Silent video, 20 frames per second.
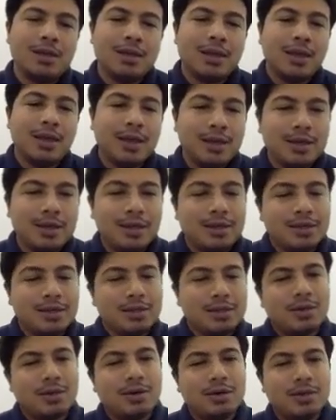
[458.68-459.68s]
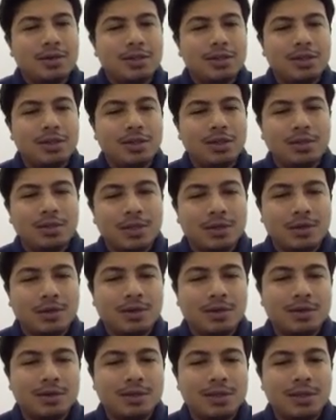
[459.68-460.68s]
And it is conditional
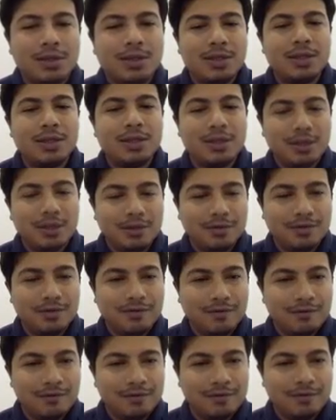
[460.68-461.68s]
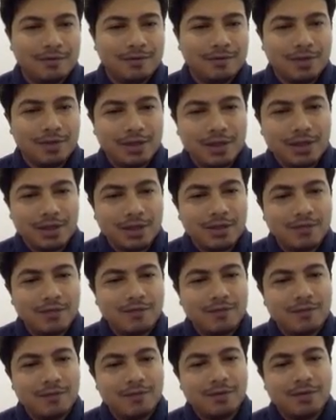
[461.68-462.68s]
because
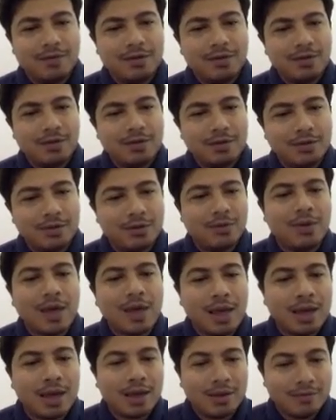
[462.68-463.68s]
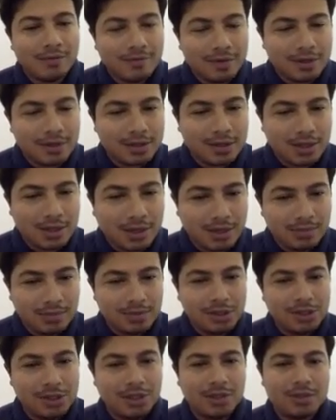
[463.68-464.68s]
if you have a time
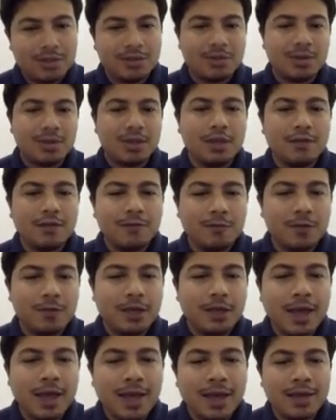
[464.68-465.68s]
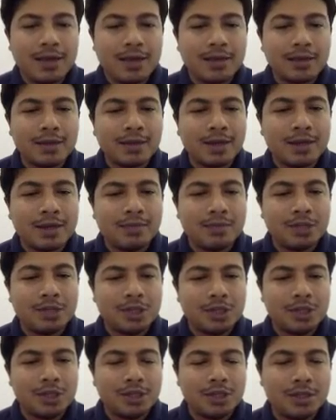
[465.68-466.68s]
machine, so if we had a time
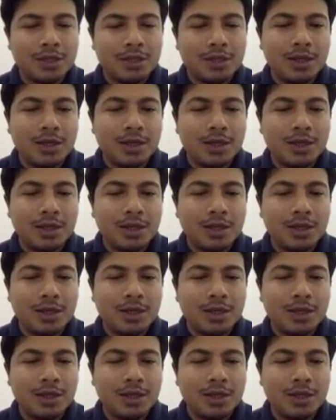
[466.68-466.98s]
machine,